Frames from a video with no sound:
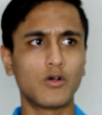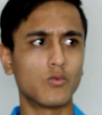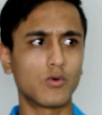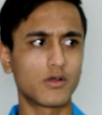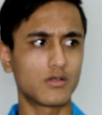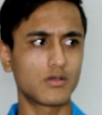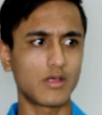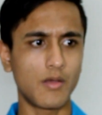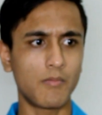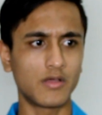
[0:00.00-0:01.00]
Wow,
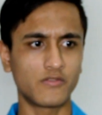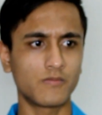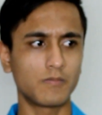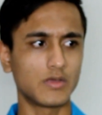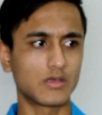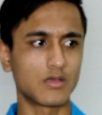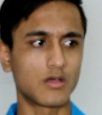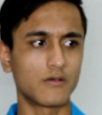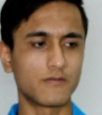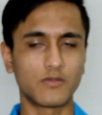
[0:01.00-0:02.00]
what am I
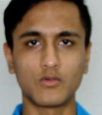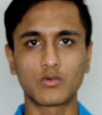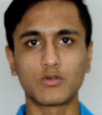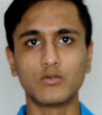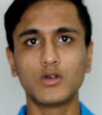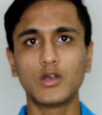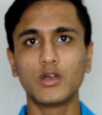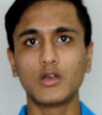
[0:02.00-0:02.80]
speaking? I have no clue.